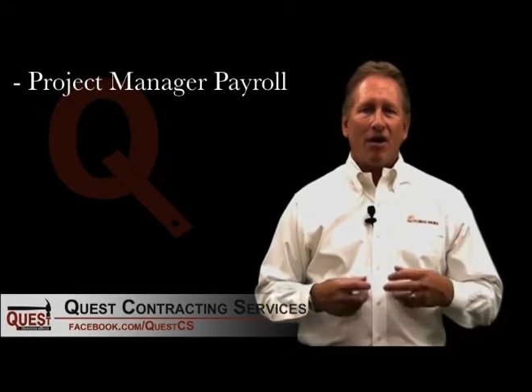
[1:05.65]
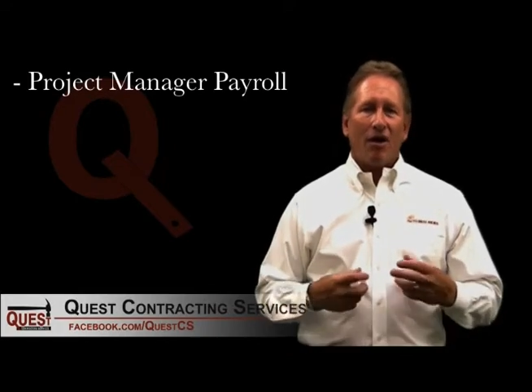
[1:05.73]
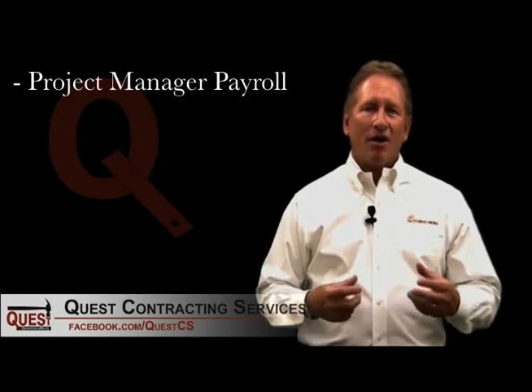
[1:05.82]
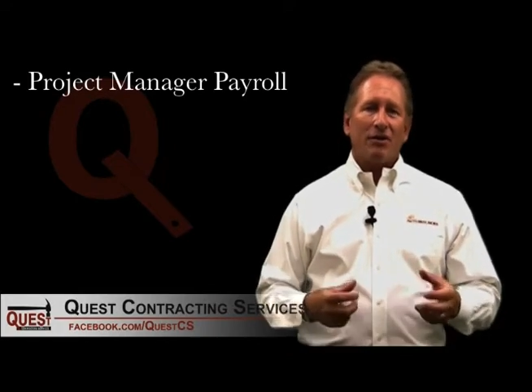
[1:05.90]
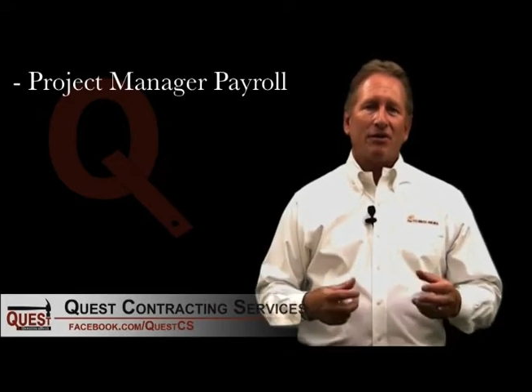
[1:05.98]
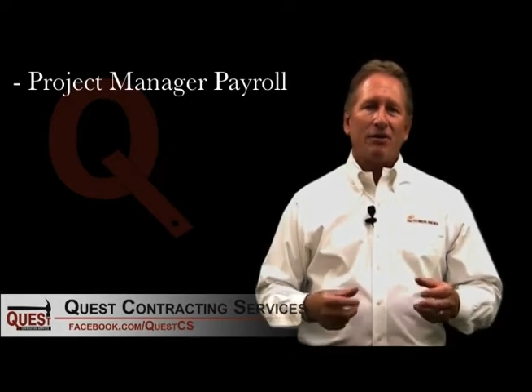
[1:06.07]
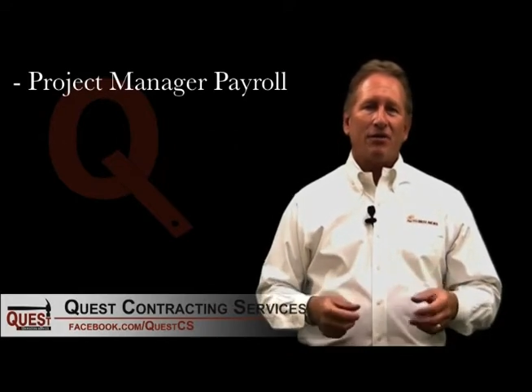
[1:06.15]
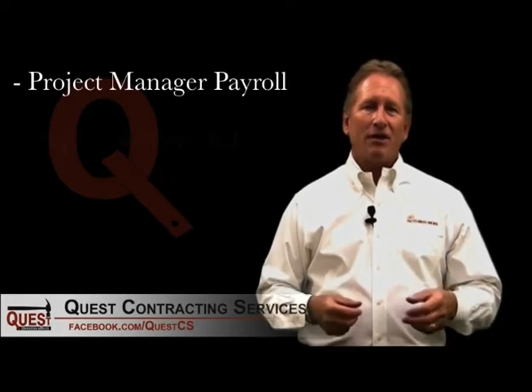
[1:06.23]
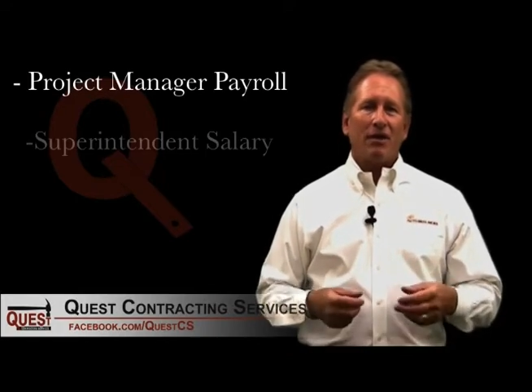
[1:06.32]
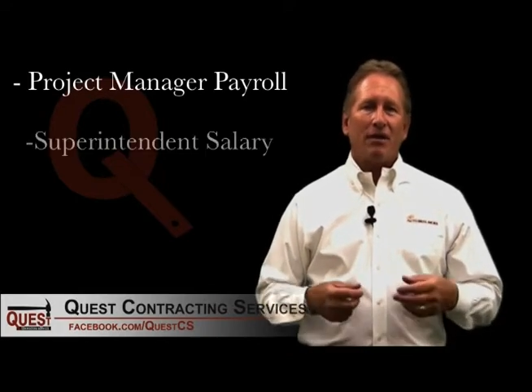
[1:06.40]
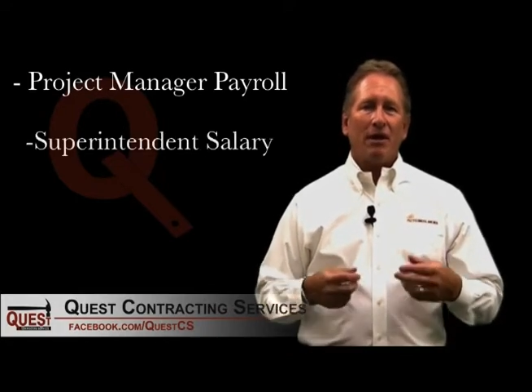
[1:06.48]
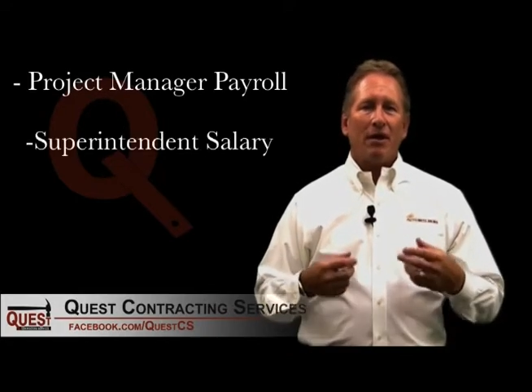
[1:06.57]
Also,
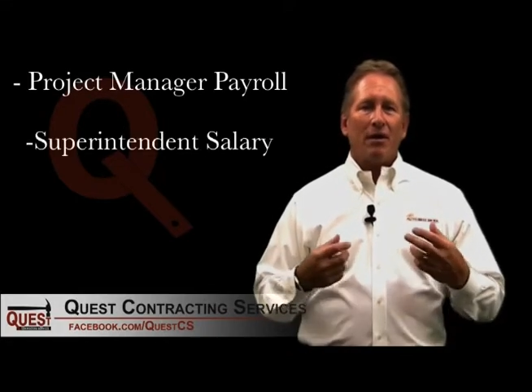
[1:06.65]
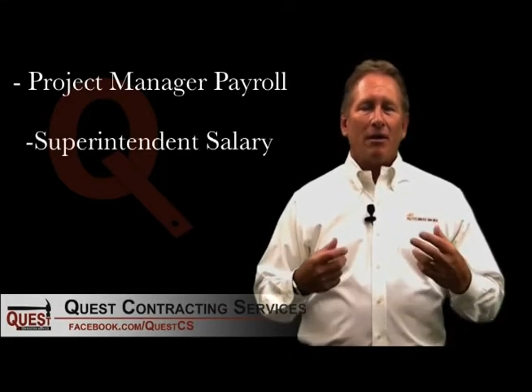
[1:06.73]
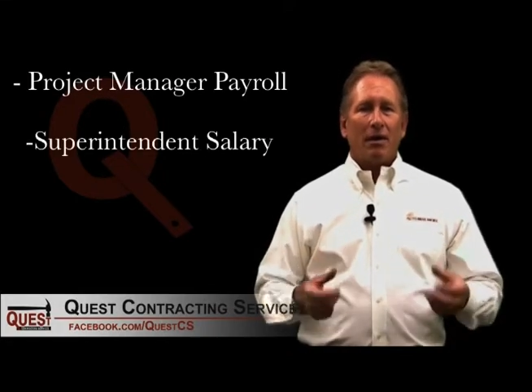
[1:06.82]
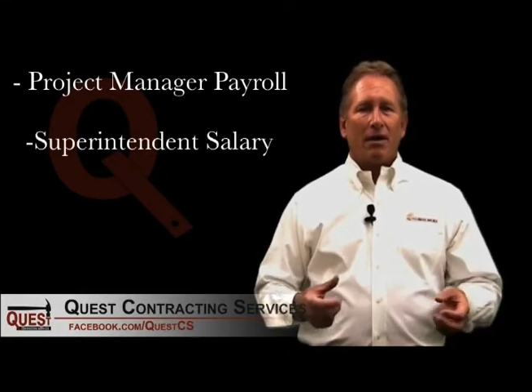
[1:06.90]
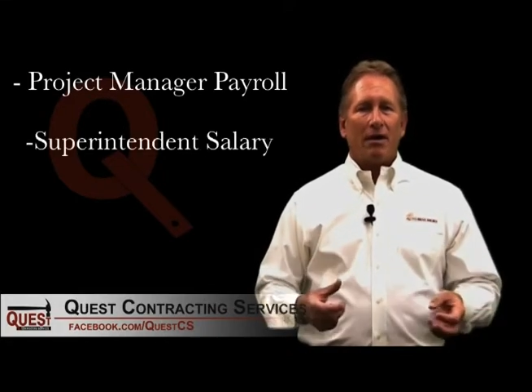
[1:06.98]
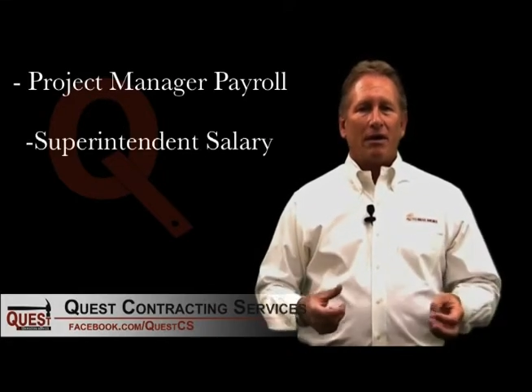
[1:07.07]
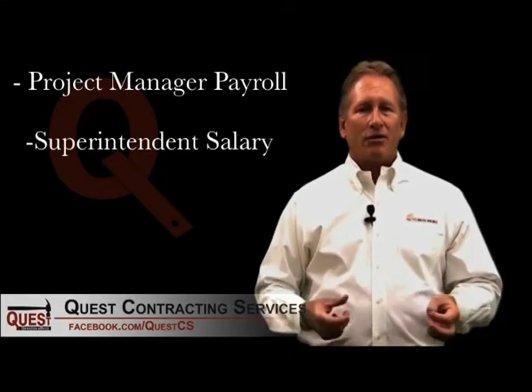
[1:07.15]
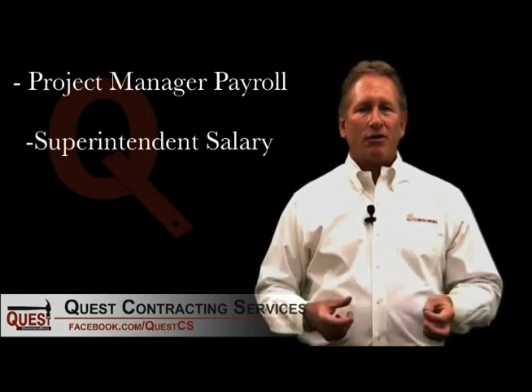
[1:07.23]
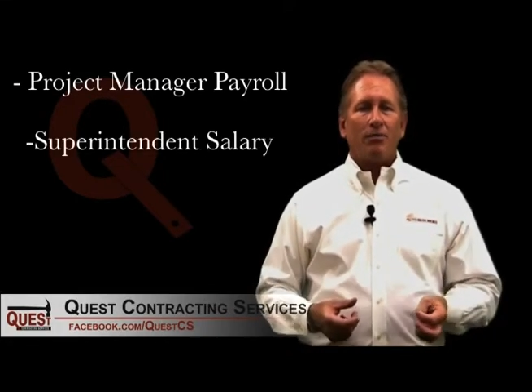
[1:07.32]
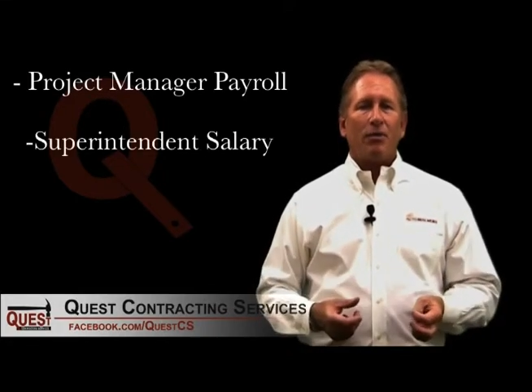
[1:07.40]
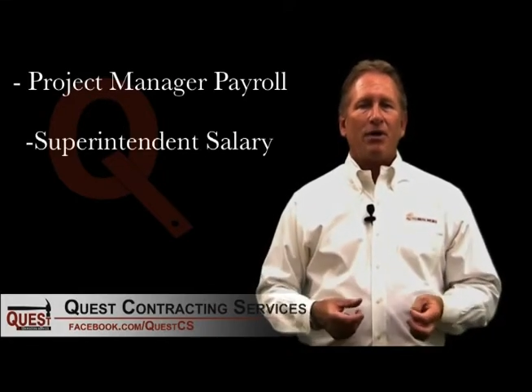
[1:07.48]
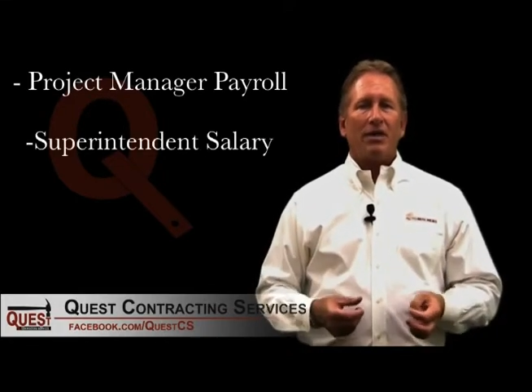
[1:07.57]
the
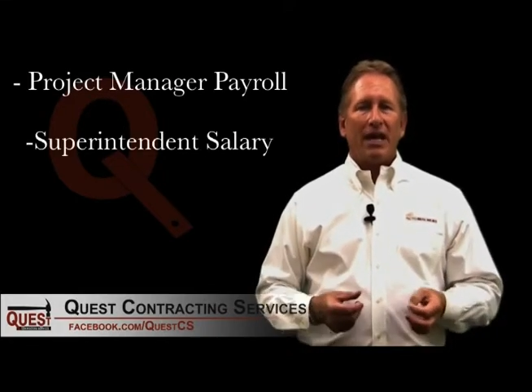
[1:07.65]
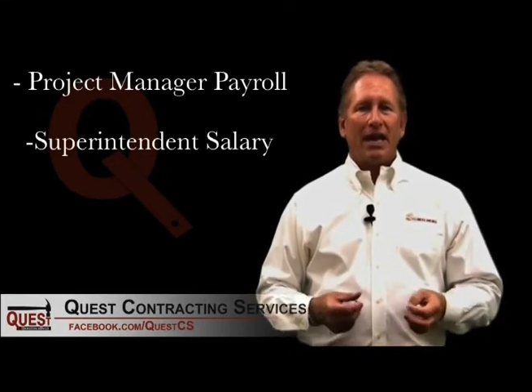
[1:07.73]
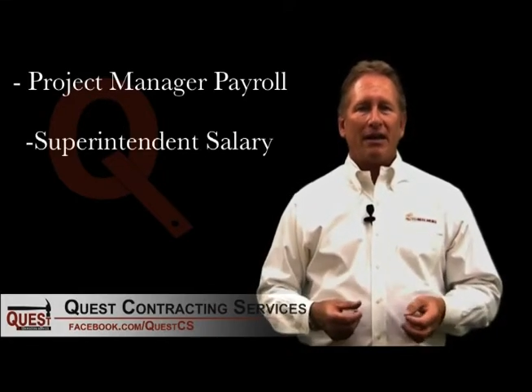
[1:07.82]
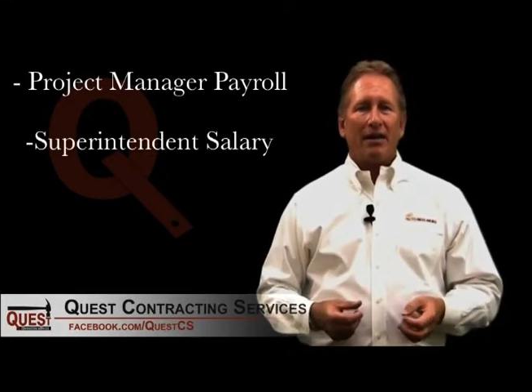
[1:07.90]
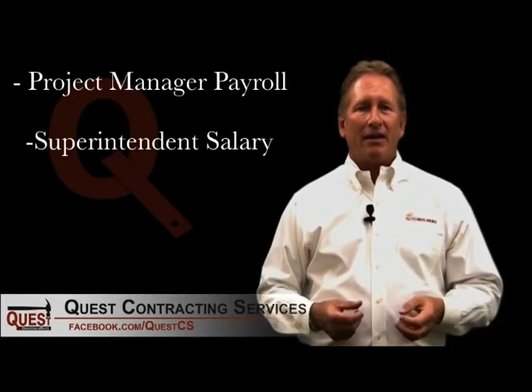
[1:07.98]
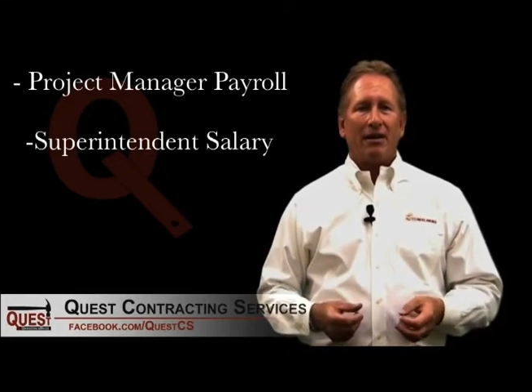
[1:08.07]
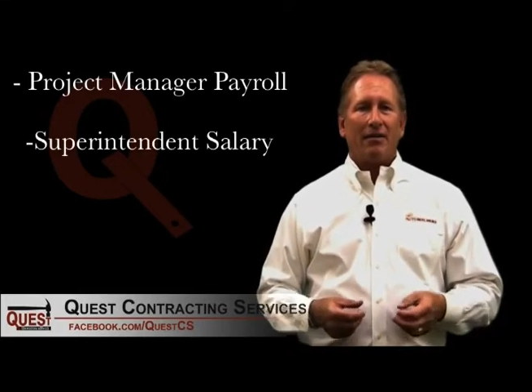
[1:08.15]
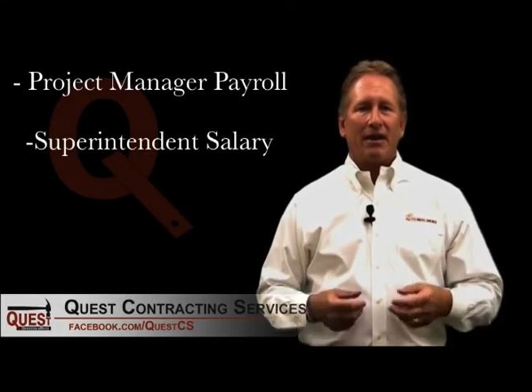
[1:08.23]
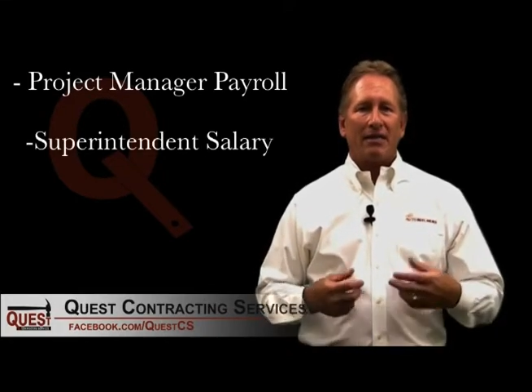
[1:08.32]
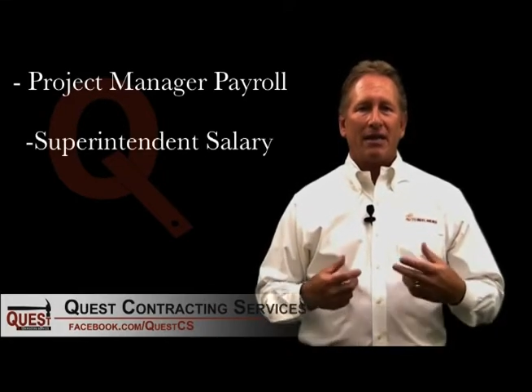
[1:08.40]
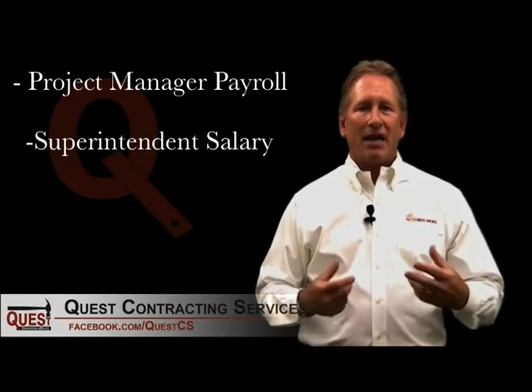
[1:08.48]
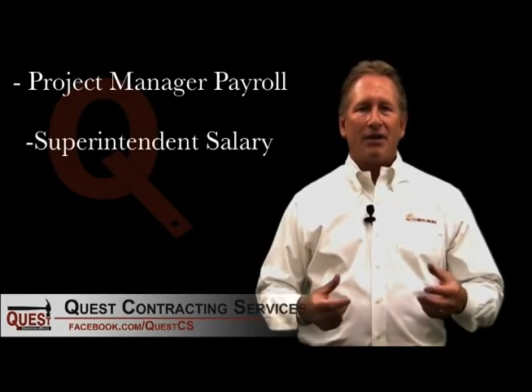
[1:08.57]
superintendent
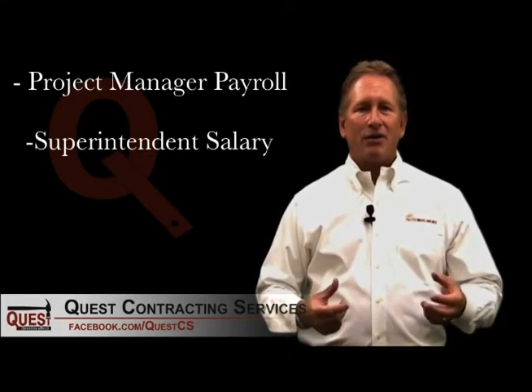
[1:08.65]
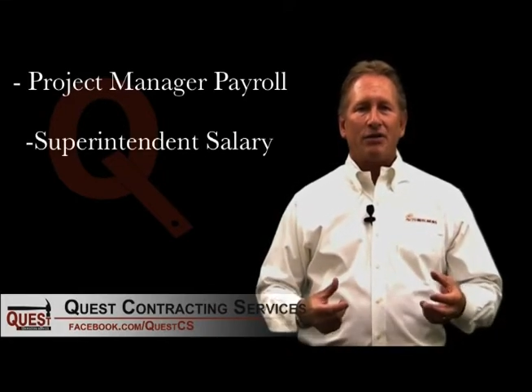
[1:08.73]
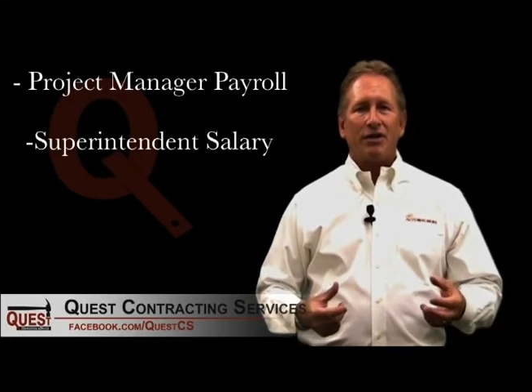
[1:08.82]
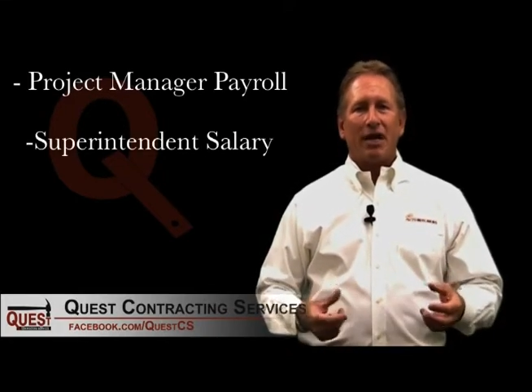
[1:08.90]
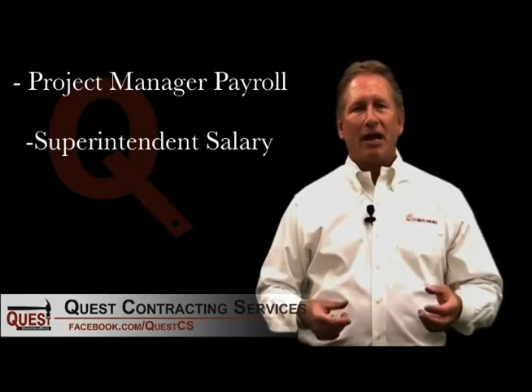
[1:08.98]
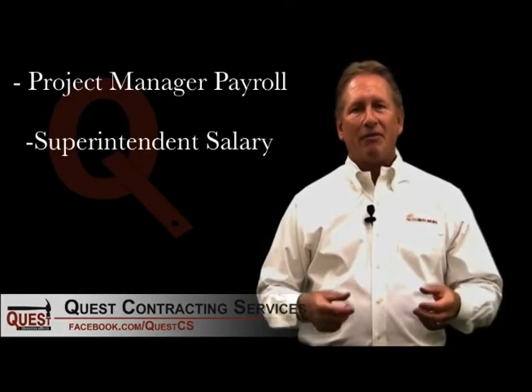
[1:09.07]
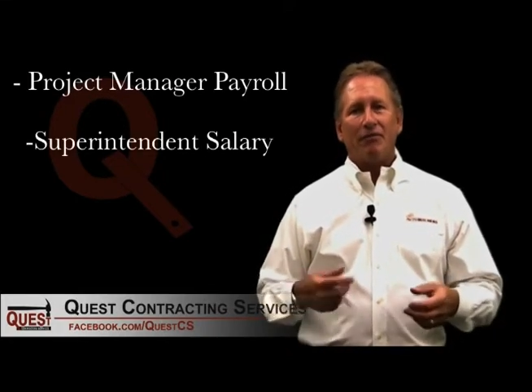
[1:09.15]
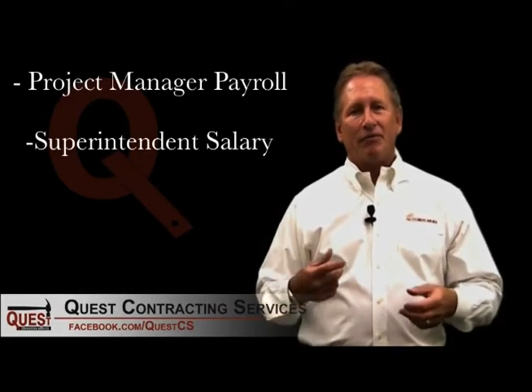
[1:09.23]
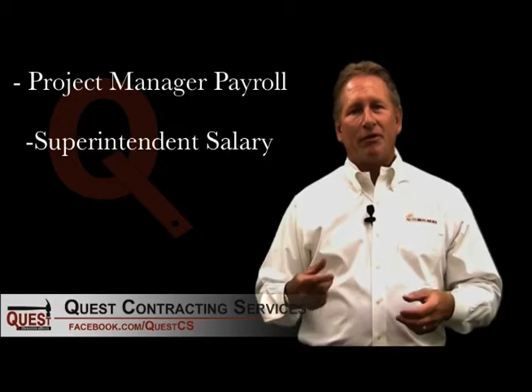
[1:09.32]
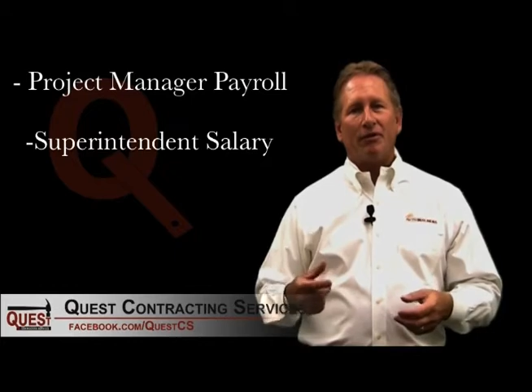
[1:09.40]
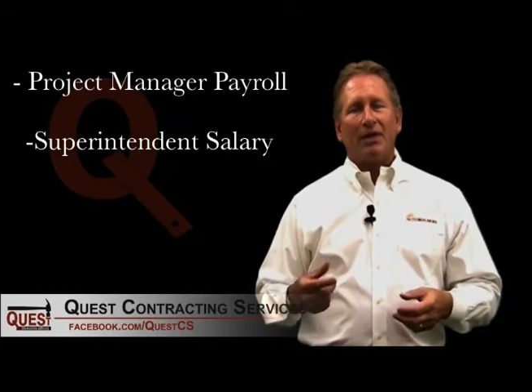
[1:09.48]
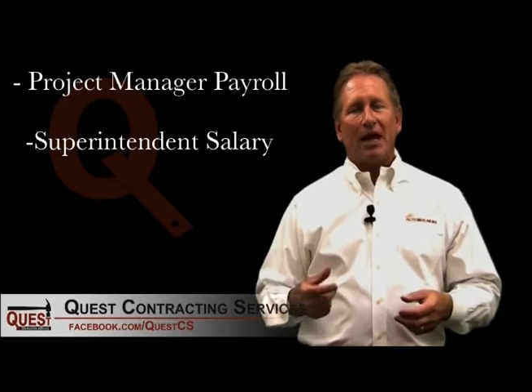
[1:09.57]
that's on your job
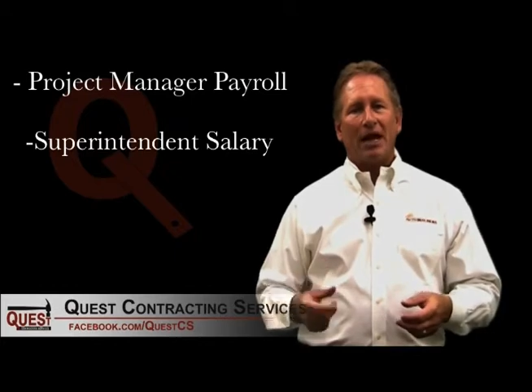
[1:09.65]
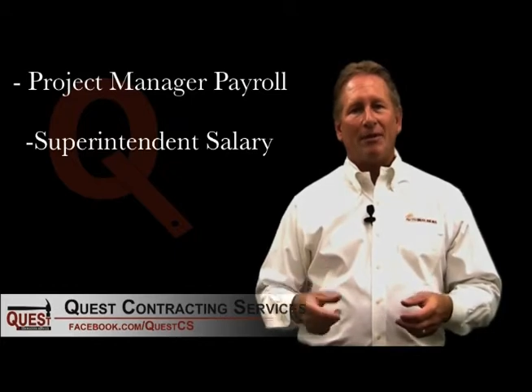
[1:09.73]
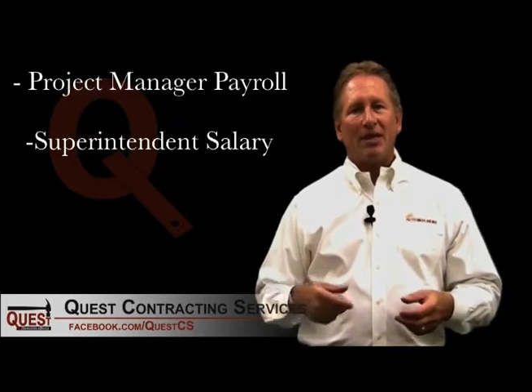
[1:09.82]
full-time,